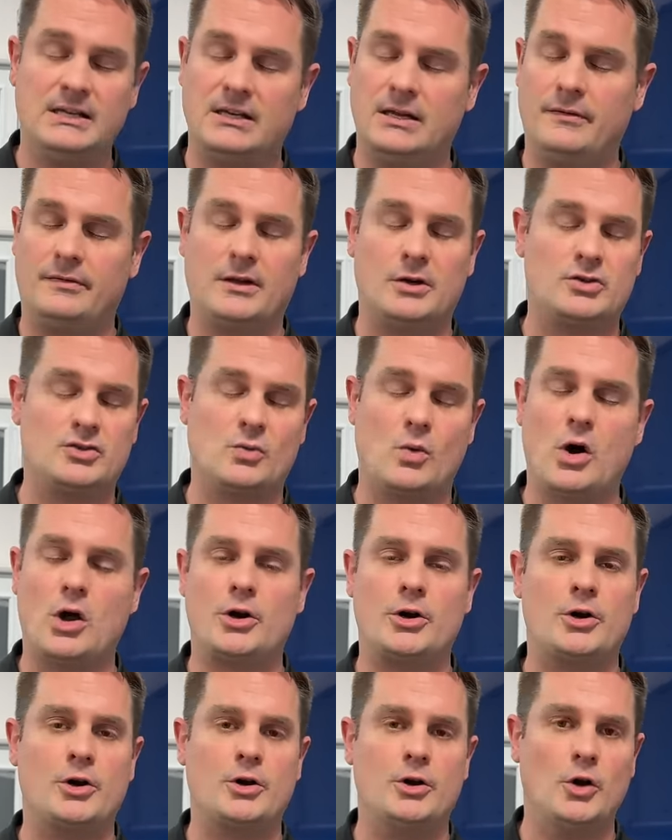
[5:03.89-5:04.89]
If there's
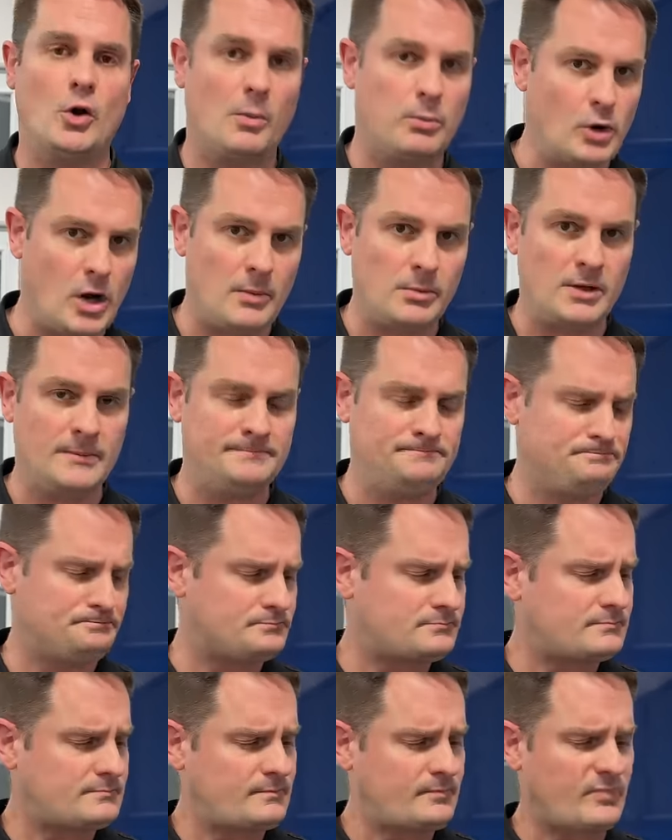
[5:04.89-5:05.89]
water, no problem.
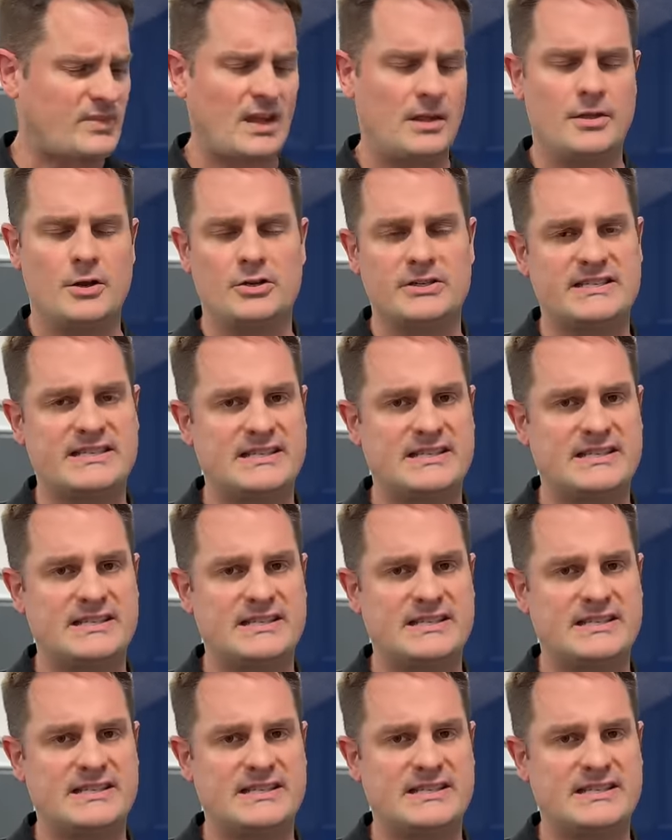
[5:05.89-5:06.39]
There's